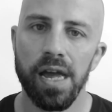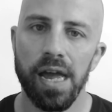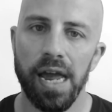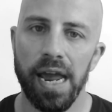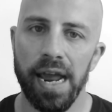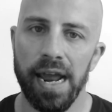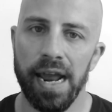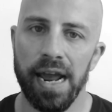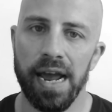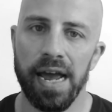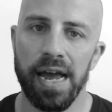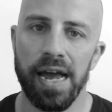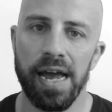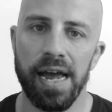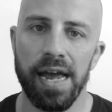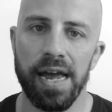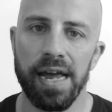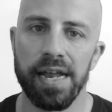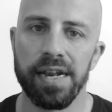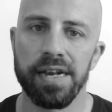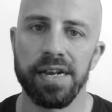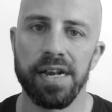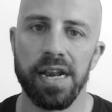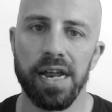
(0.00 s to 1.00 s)

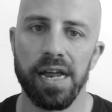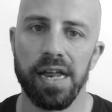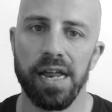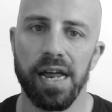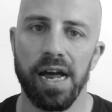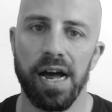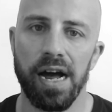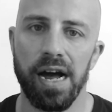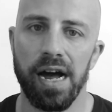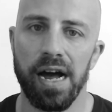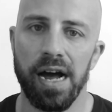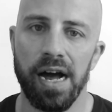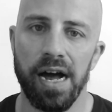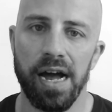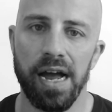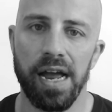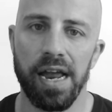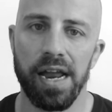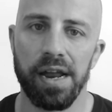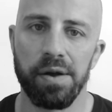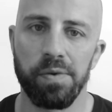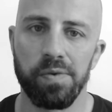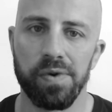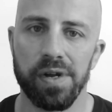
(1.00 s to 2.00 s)
And
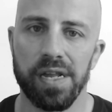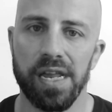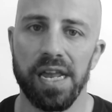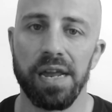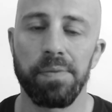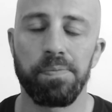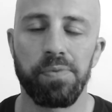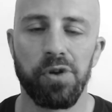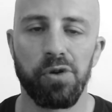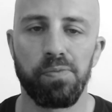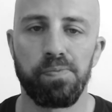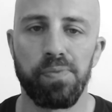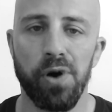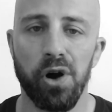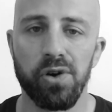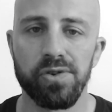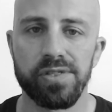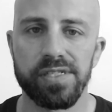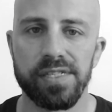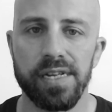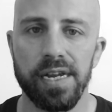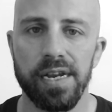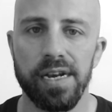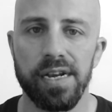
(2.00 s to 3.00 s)
I will keep you
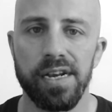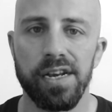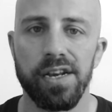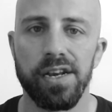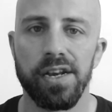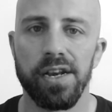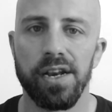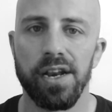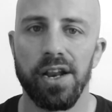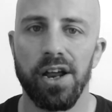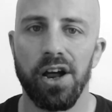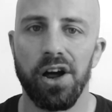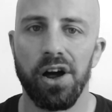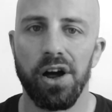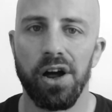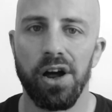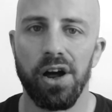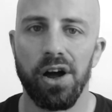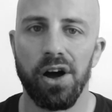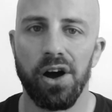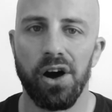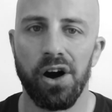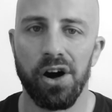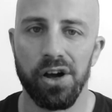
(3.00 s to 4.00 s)
posted
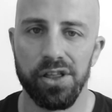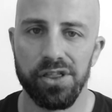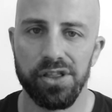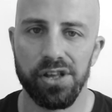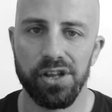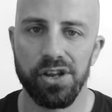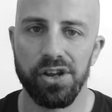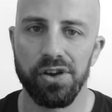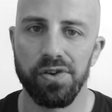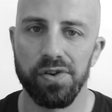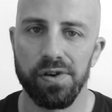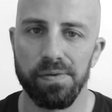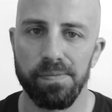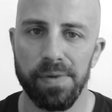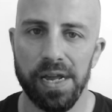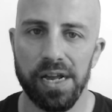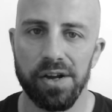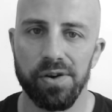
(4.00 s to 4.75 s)
on the Udemy